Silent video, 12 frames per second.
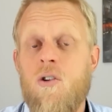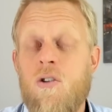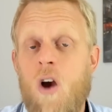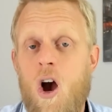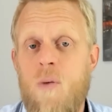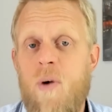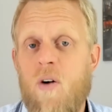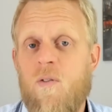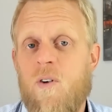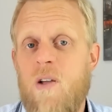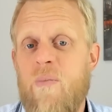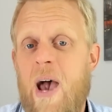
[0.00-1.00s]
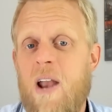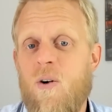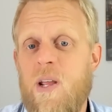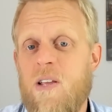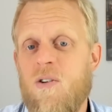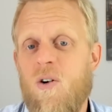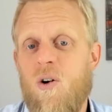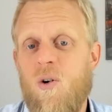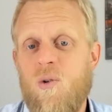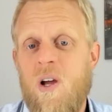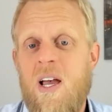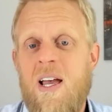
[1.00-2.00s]
cobalt free battery
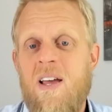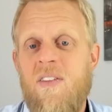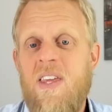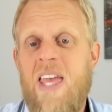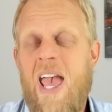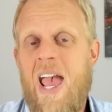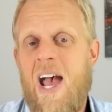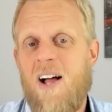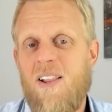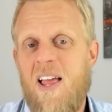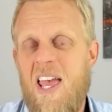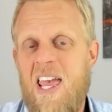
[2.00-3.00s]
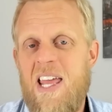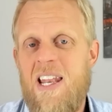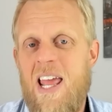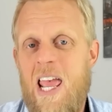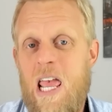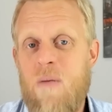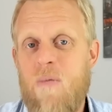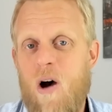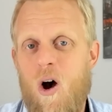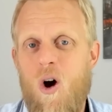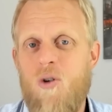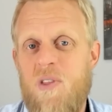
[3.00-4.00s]
called the
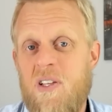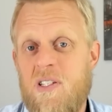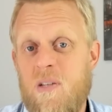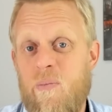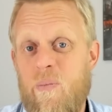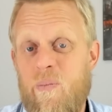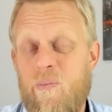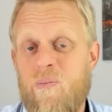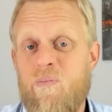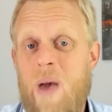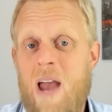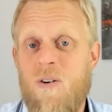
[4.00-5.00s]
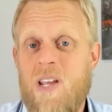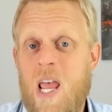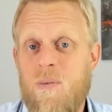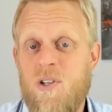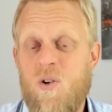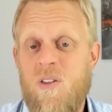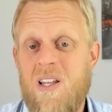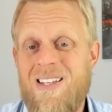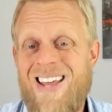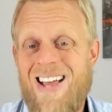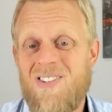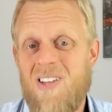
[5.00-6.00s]
LNMO. This is a battery chemistry that
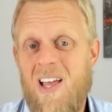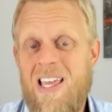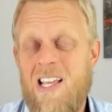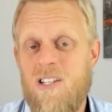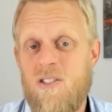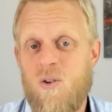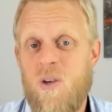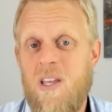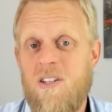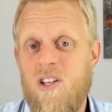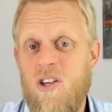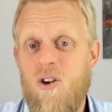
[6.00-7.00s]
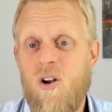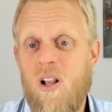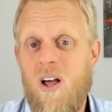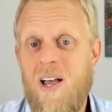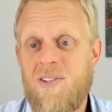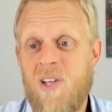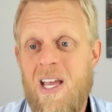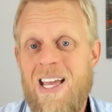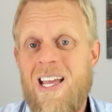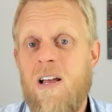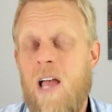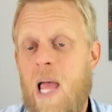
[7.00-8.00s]
Tesla is looking to utilize
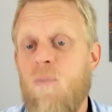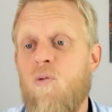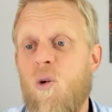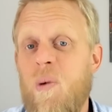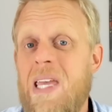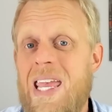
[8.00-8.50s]
and will be